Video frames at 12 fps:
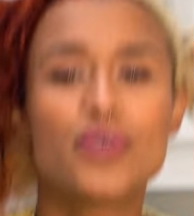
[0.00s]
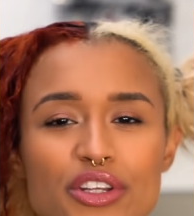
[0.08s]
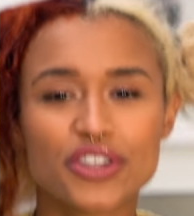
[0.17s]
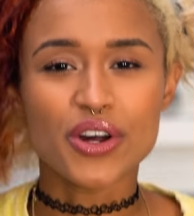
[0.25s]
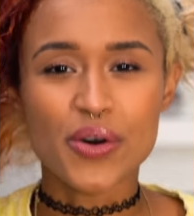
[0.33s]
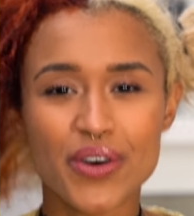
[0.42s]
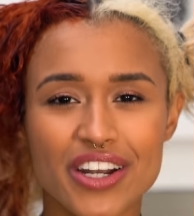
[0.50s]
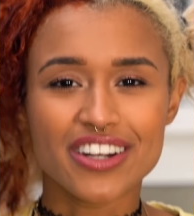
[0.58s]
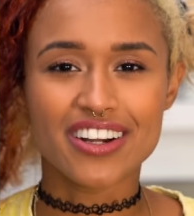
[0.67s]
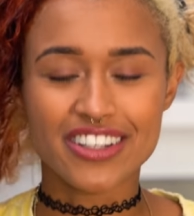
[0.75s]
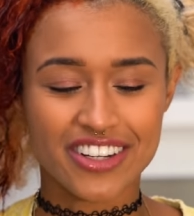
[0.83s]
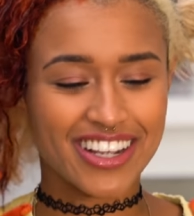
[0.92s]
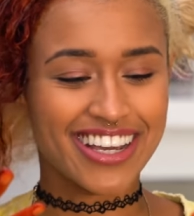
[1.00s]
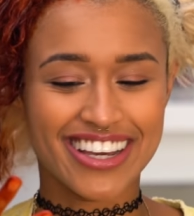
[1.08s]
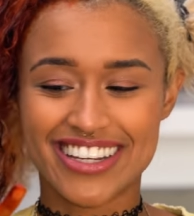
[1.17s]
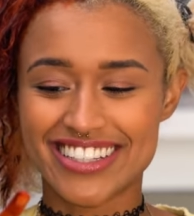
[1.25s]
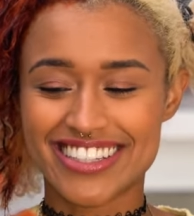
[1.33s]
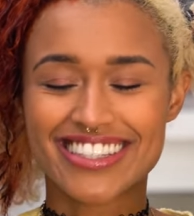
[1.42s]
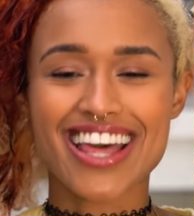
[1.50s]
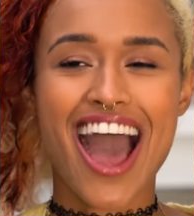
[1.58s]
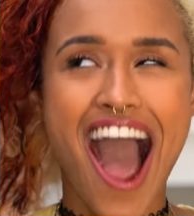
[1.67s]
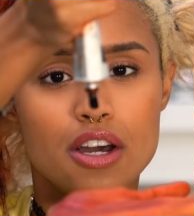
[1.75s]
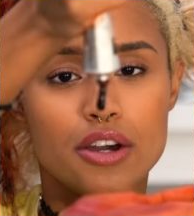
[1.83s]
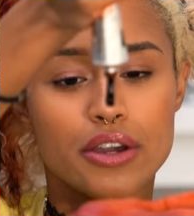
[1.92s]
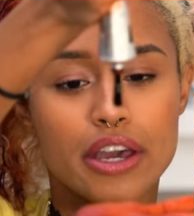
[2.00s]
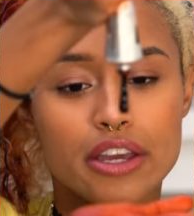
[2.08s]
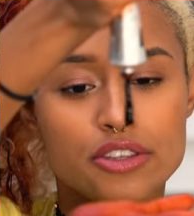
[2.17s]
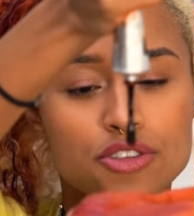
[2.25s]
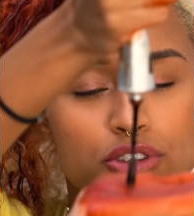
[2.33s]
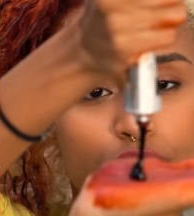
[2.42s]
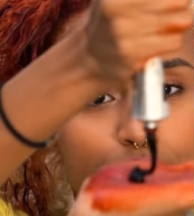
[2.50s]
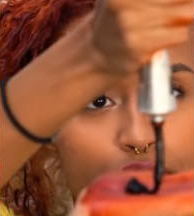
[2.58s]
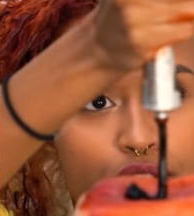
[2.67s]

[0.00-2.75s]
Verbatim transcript: when you don't want it on your hands. Okay, so,